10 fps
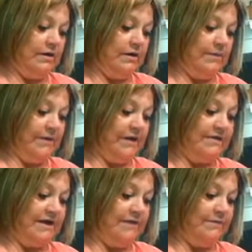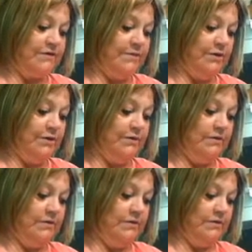about a tablespoon,
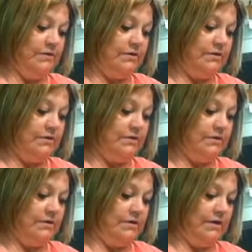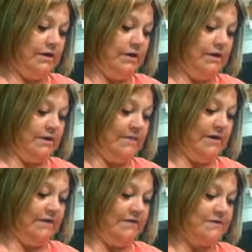and I'm
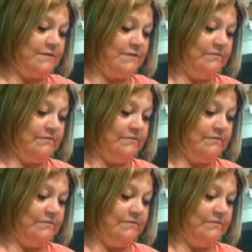out of this one.